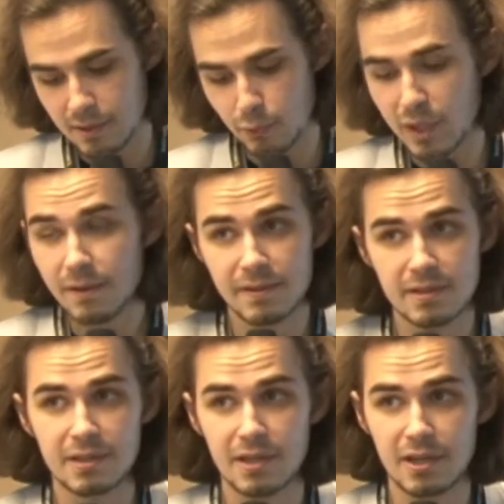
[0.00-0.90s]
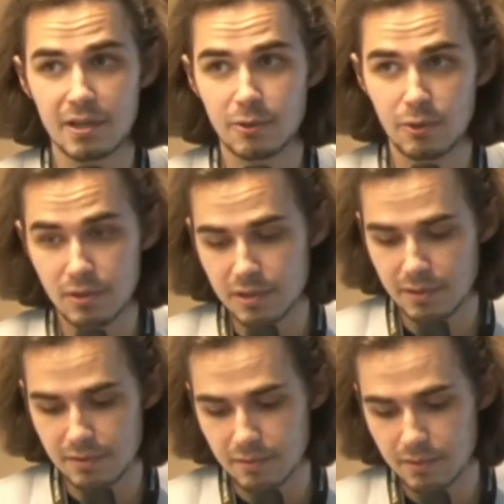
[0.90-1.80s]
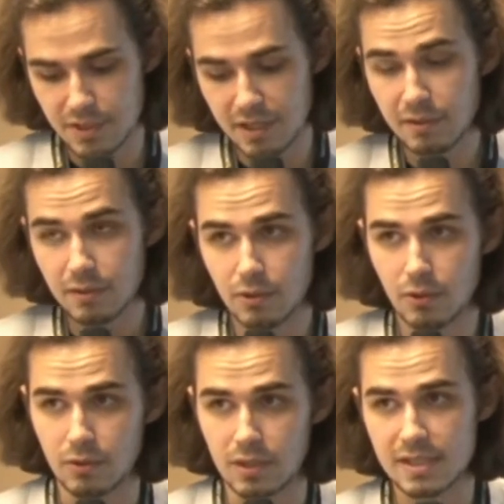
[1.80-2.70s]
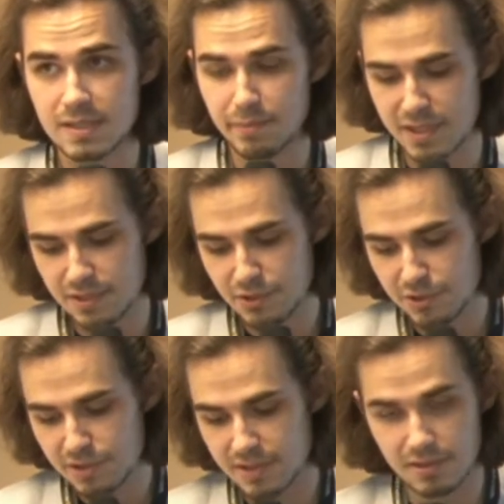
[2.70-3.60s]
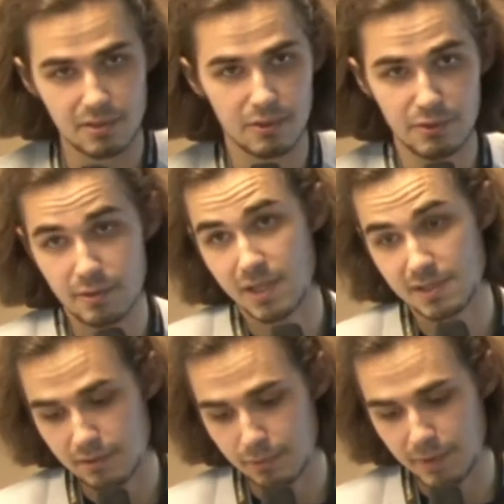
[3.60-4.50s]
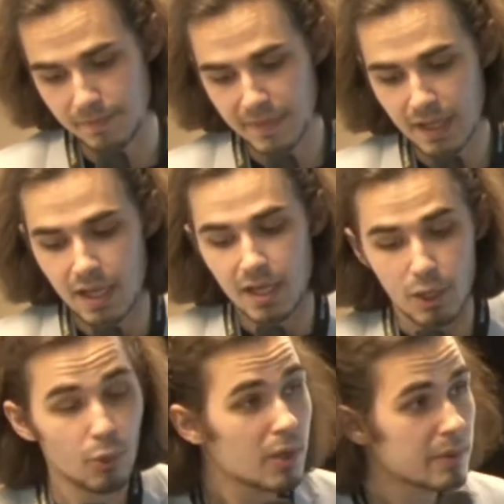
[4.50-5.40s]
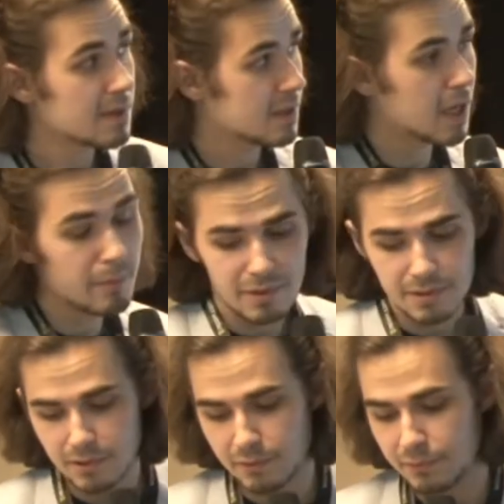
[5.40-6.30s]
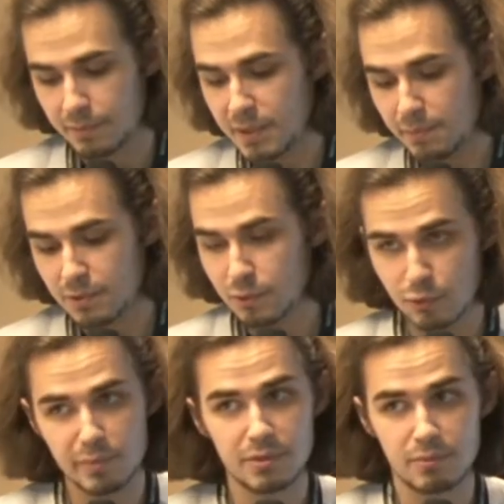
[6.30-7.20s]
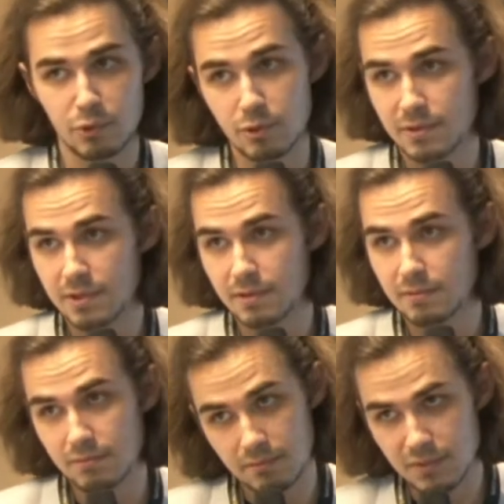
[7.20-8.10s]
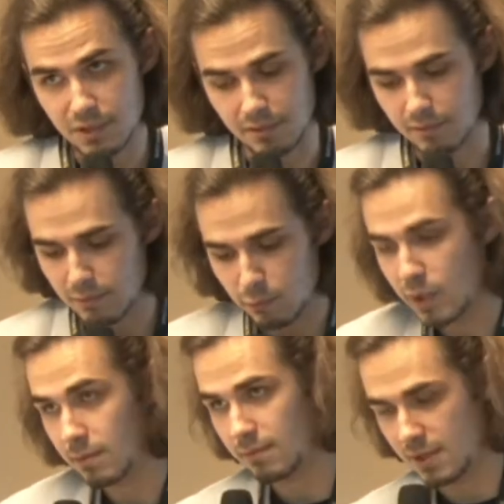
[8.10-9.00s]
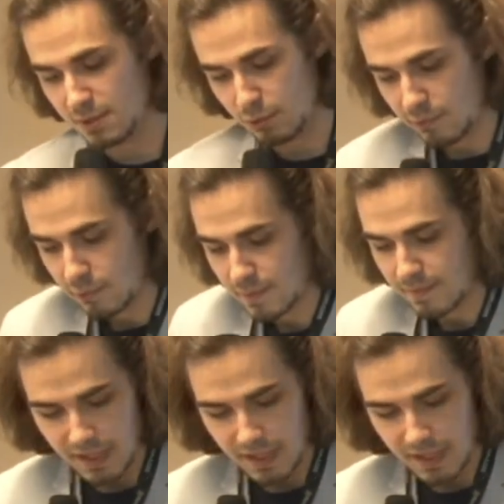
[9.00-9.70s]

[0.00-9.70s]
while there are only 10 or less passengers on the bus stop. However, the number of people could be more than 10. Well, that's obvious.